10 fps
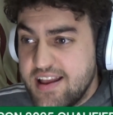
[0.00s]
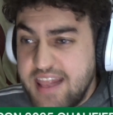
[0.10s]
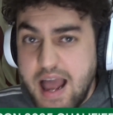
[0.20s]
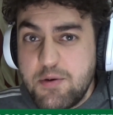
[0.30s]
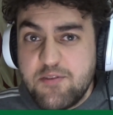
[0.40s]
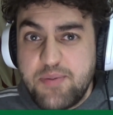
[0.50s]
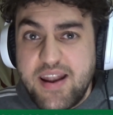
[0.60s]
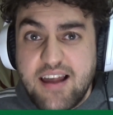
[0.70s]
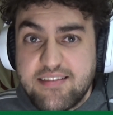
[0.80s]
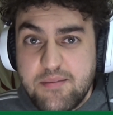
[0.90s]
Now with
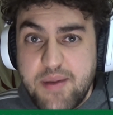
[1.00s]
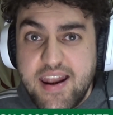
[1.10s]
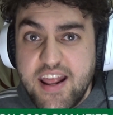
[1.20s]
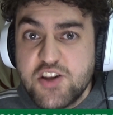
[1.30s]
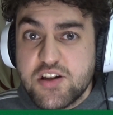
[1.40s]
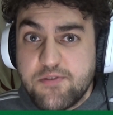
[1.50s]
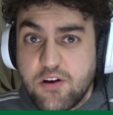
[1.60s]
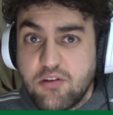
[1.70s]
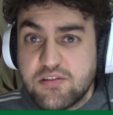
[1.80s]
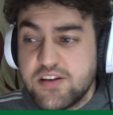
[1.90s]
Benassa being injured for
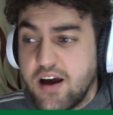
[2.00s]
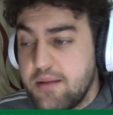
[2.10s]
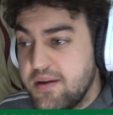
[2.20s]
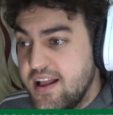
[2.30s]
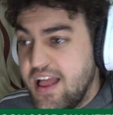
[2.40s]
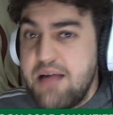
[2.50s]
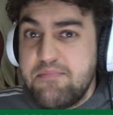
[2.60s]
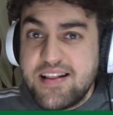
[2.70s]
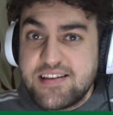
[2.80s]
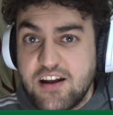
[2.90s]
a long time and
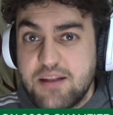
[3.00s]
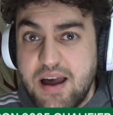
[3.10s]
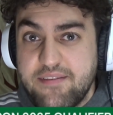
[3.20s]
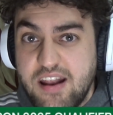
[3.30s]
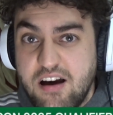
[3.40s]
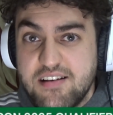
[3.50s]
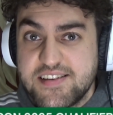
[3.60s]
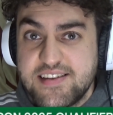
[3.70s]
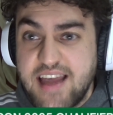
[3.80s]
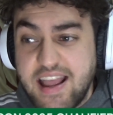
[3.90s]
Ben Taleb having a
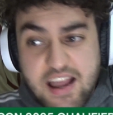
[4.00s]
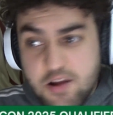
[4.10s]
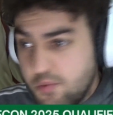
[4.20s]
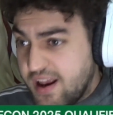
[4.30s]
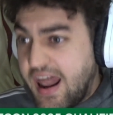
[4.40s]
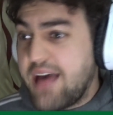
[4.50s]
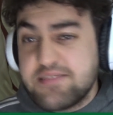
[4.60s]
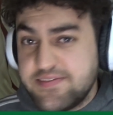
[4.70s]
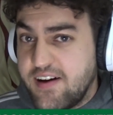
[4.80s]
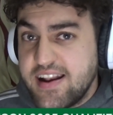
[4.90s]
heart attack, we're going to have
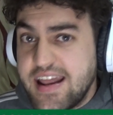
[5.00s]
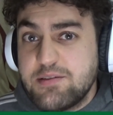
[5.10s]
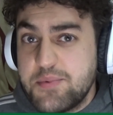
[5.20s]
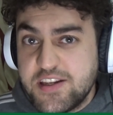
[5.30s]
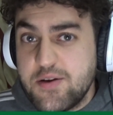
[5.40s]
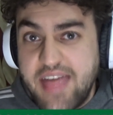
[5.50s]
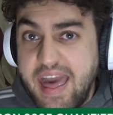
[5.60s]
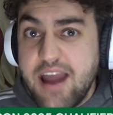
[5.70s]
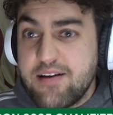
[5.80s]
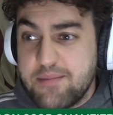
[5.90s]
to find out what we do in that
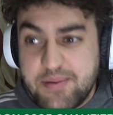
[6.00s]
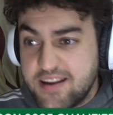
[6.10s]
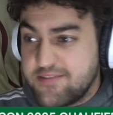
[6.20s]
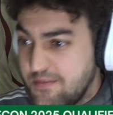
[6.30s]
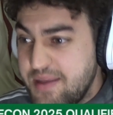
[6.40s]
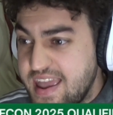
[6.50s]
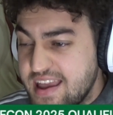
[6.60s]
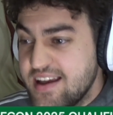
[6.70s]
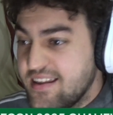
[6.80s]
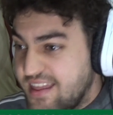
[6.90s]
area, because for
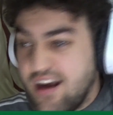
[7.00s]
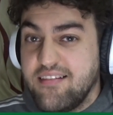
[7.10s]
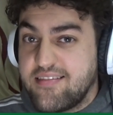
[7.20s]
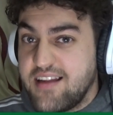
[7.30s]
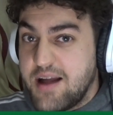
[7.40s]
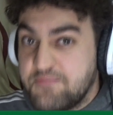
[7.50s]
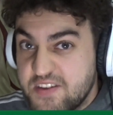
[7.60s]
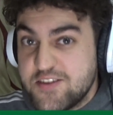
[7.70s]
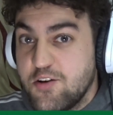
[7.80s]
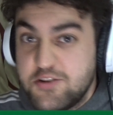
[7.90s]
me, the answer
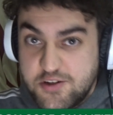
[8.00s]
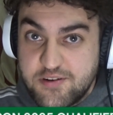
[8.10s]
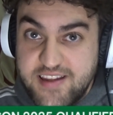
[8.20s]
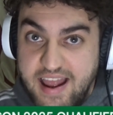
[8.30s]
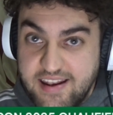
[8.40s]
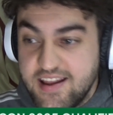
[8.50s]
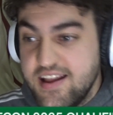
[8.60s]
is not Zorgan.